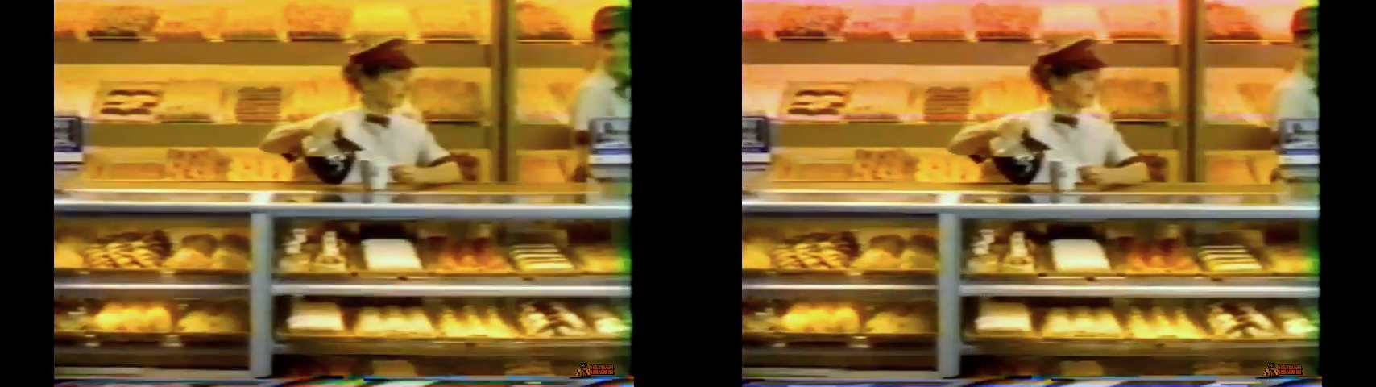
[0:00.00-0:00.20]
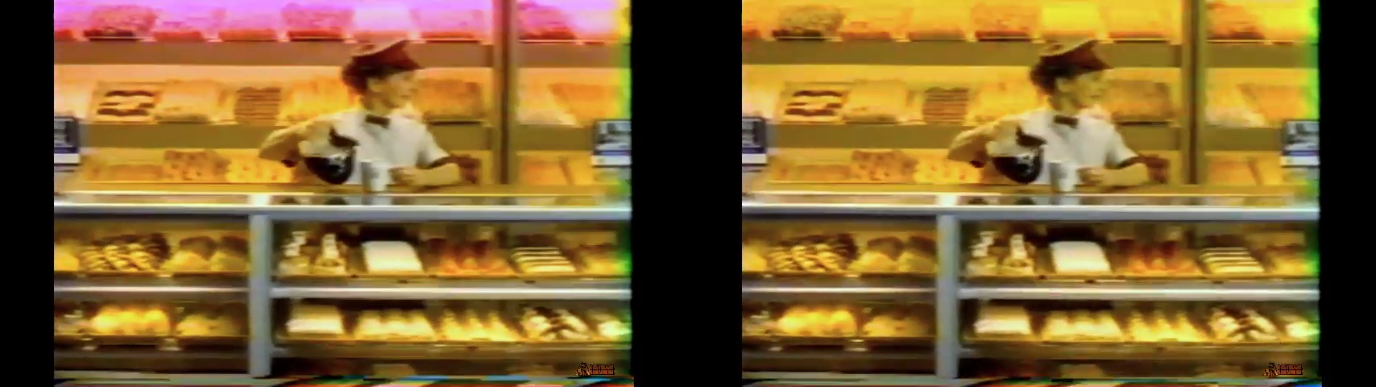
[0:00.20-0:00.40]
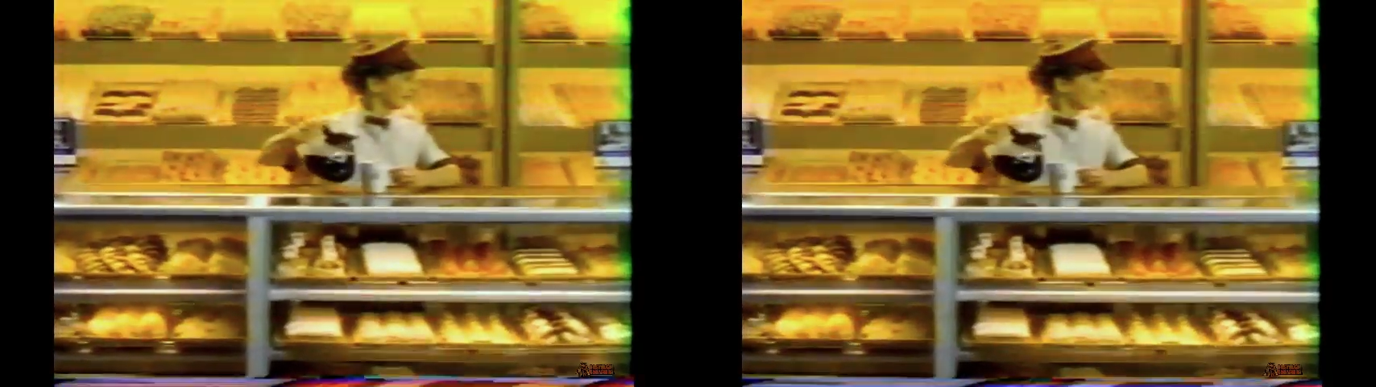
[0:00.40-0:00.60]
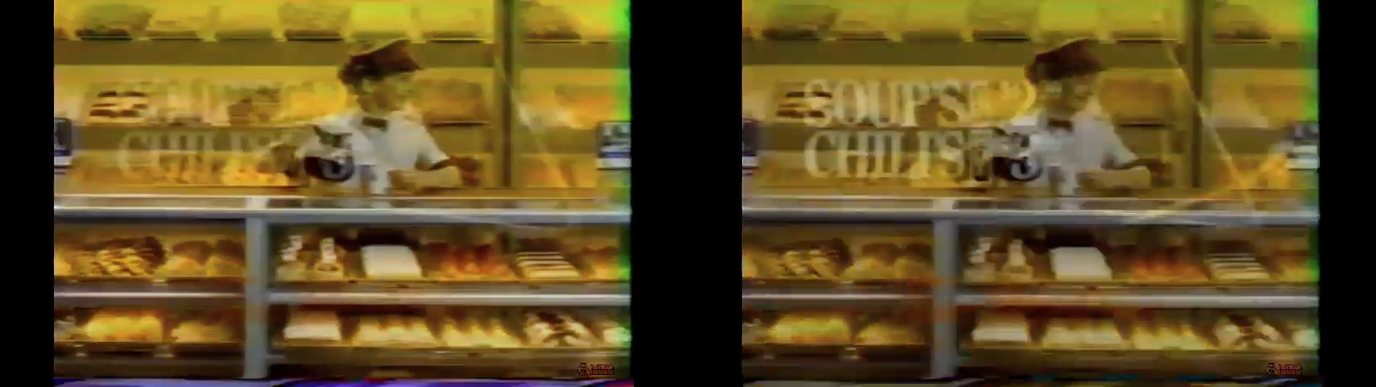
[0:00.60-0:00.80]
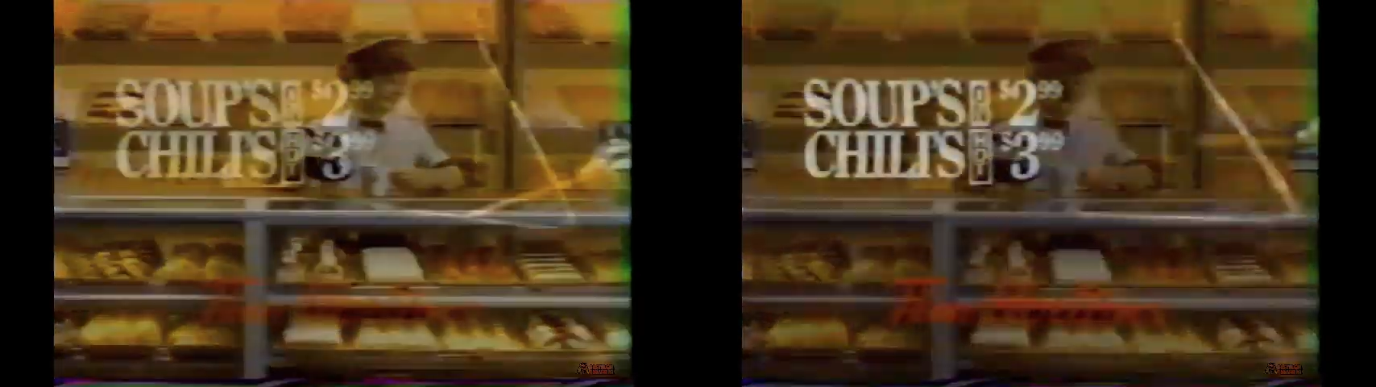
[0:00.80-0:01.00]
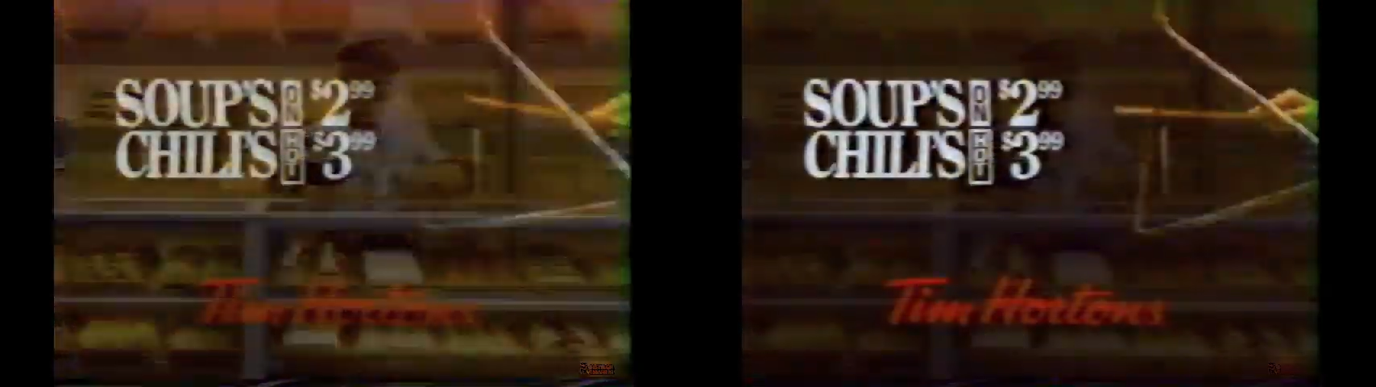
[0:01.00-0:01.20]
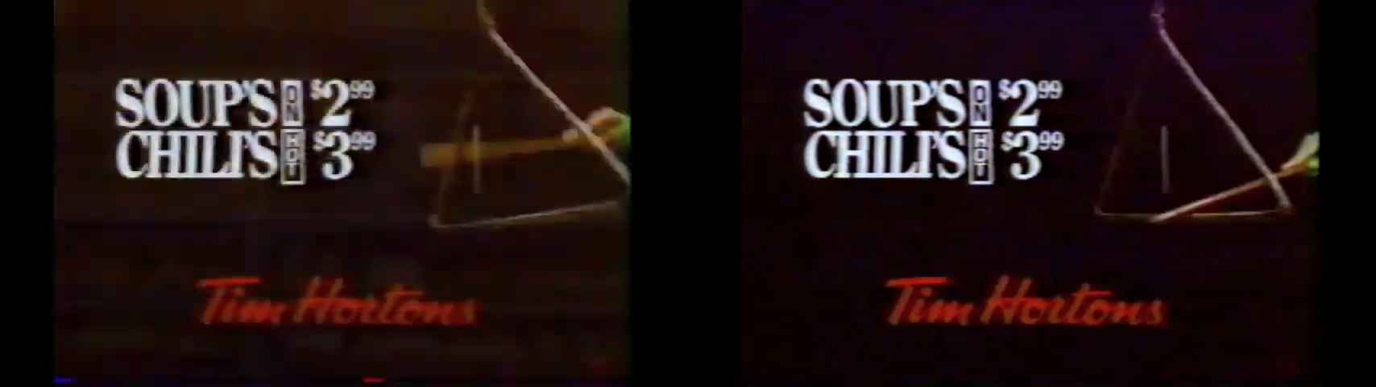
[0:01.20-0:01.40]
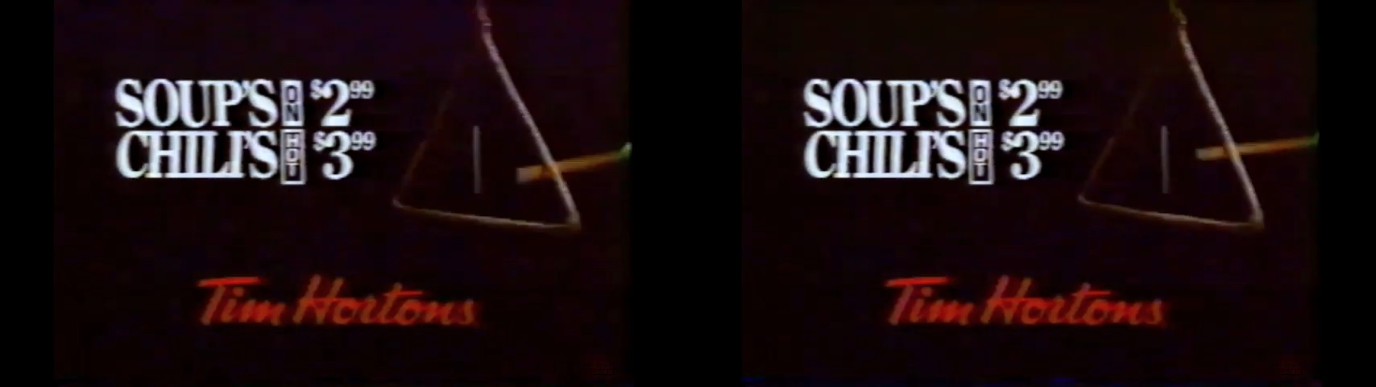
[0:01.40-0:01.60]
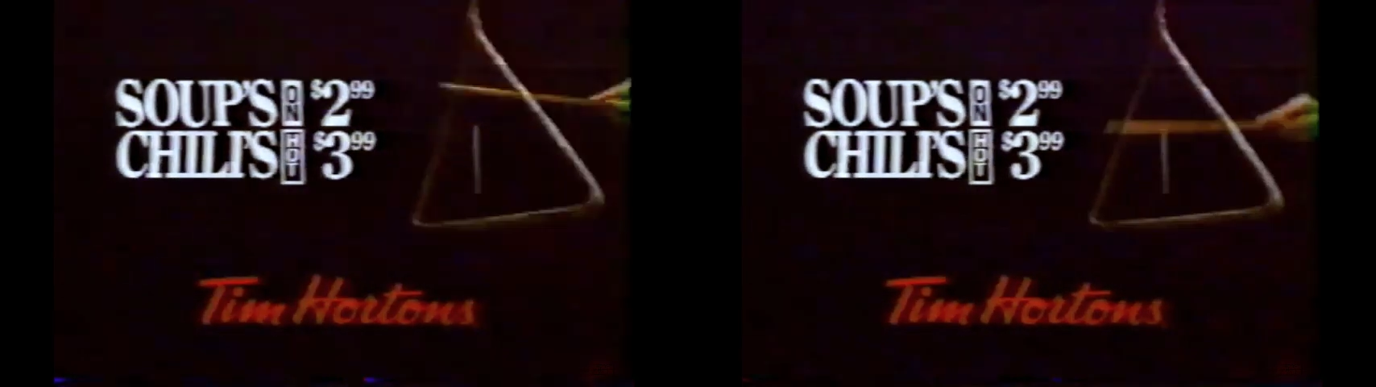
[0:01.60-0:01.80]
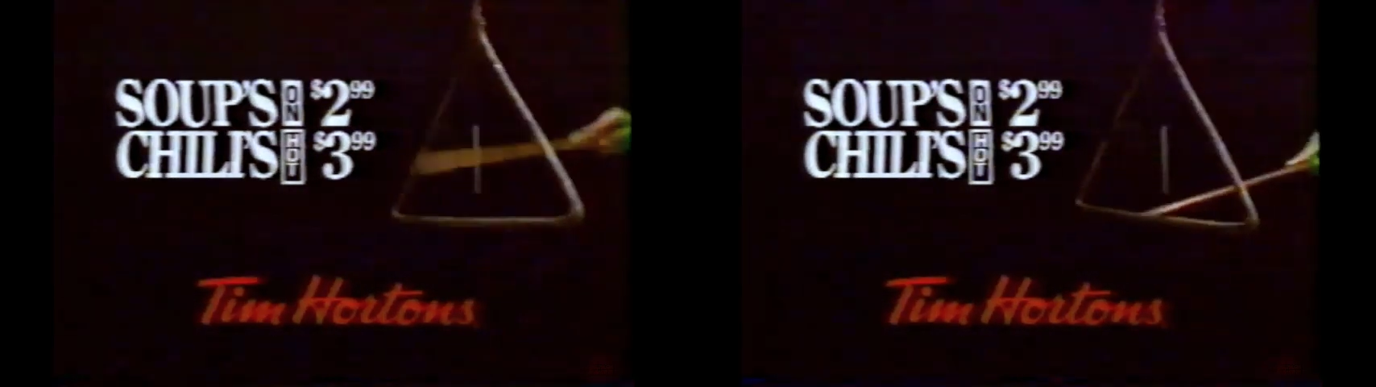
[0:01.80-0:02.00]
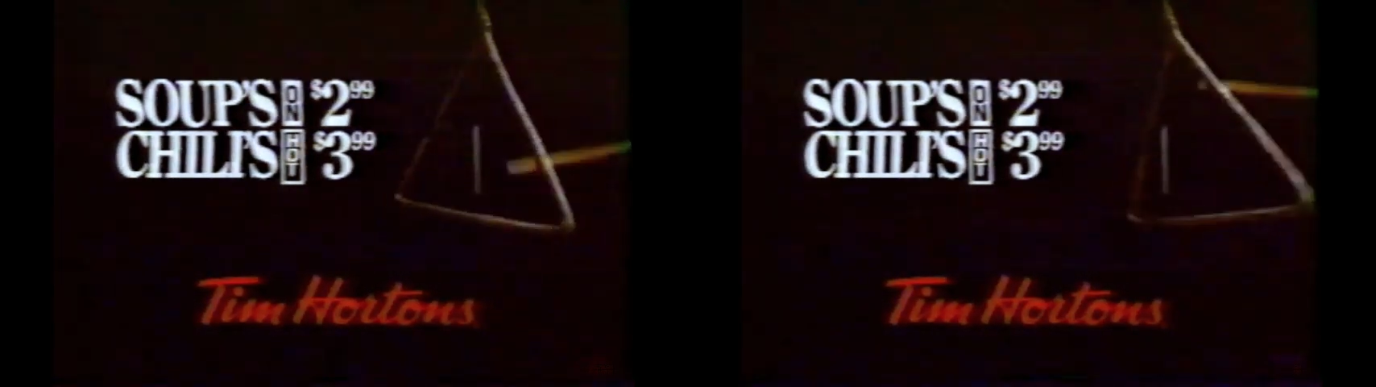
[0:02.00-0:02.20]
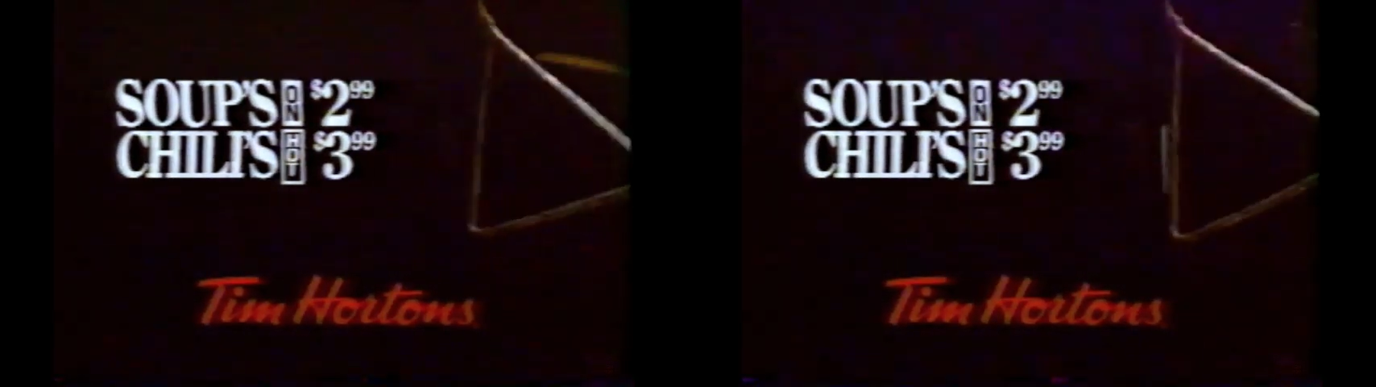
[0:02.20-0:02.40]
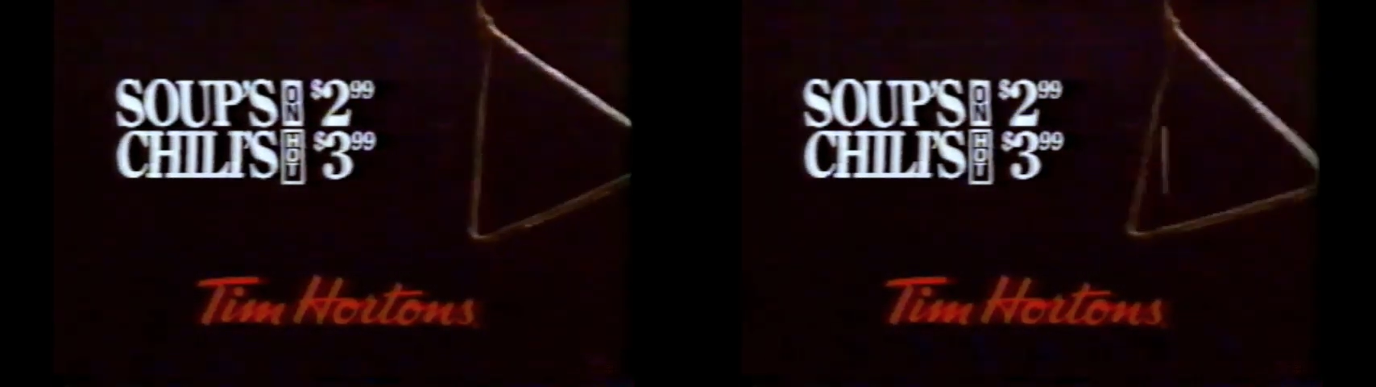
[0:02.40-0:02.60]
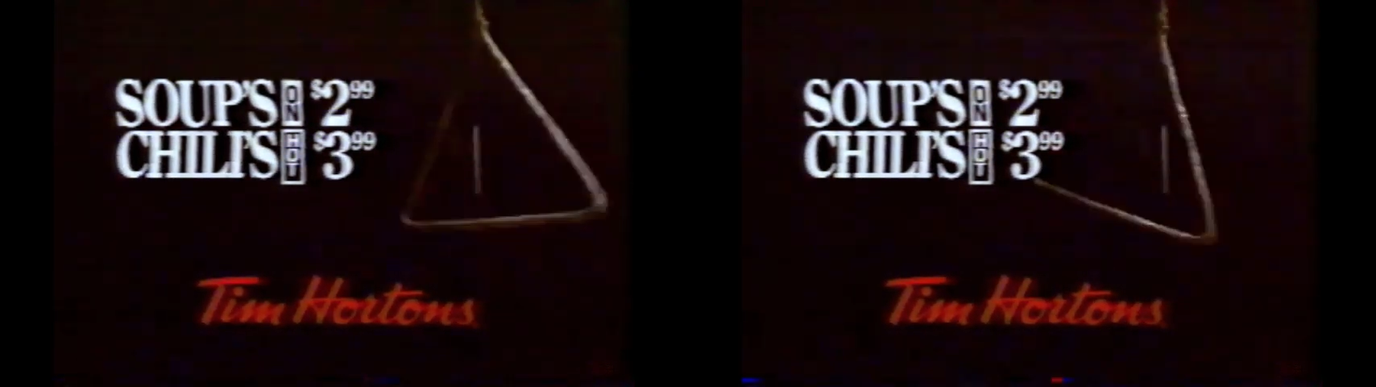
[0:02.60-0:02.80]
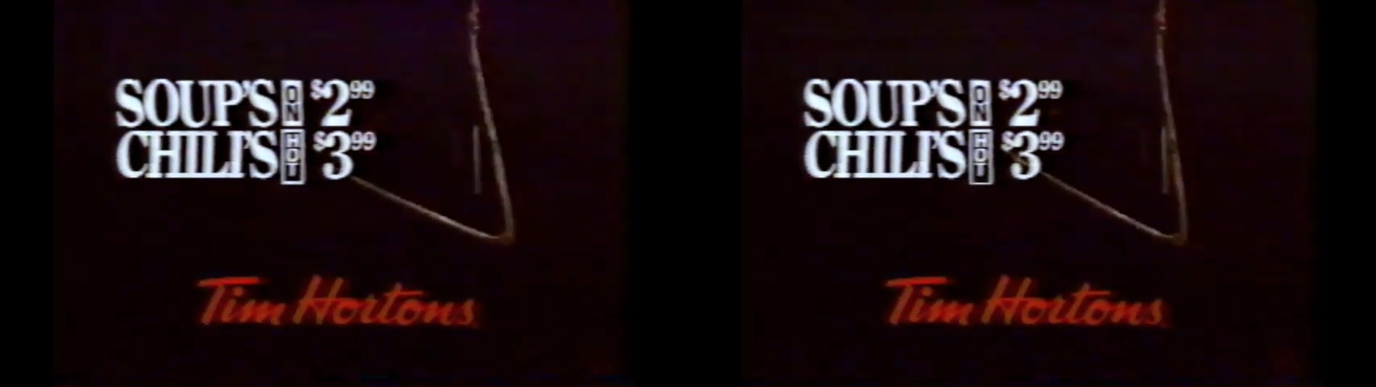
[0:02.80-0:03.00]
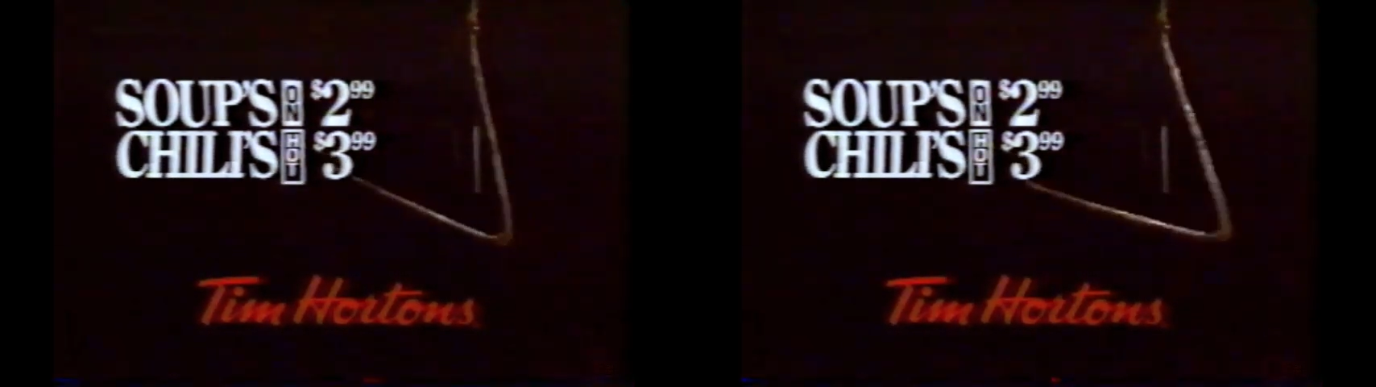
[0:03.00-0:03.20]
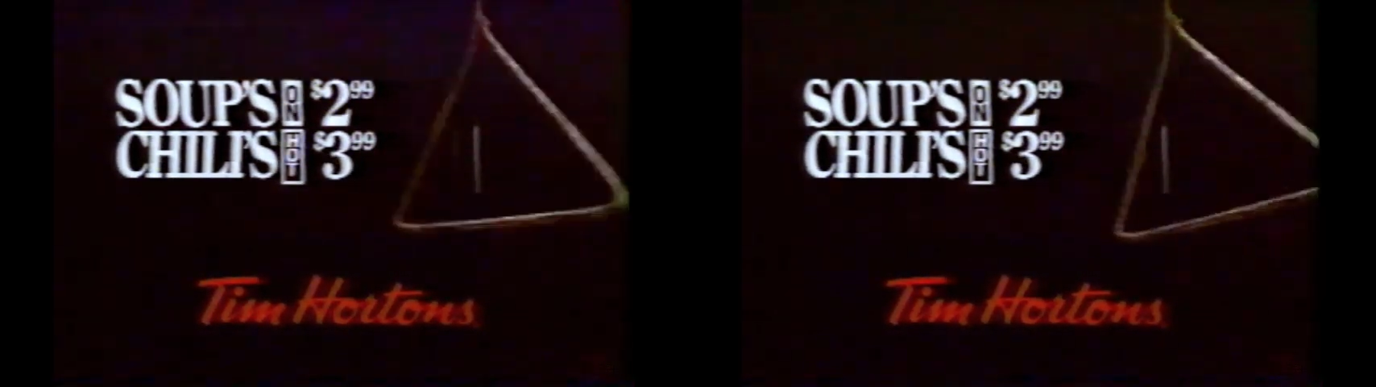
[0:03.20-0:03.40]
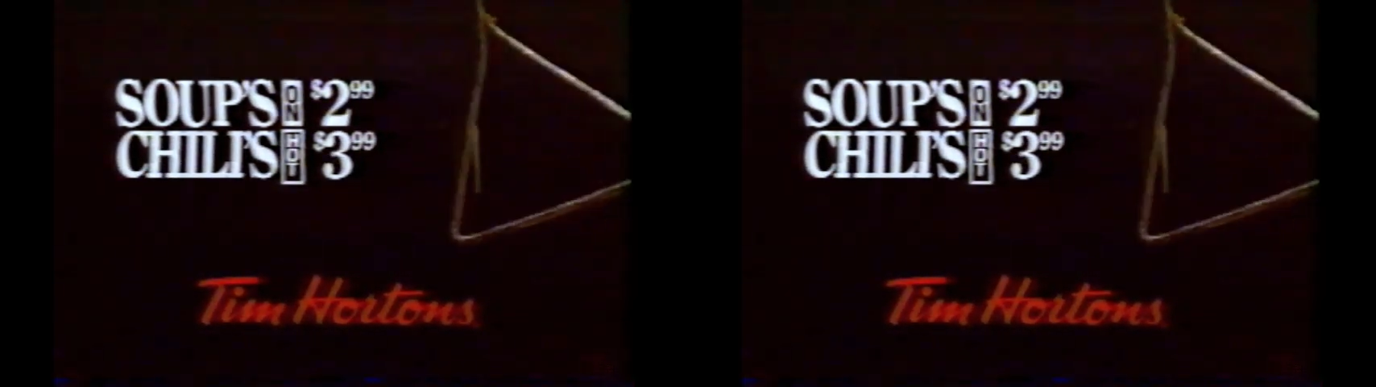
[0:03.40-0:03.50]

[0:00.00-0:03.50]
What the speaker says: No face is visible, so there are no lips to read.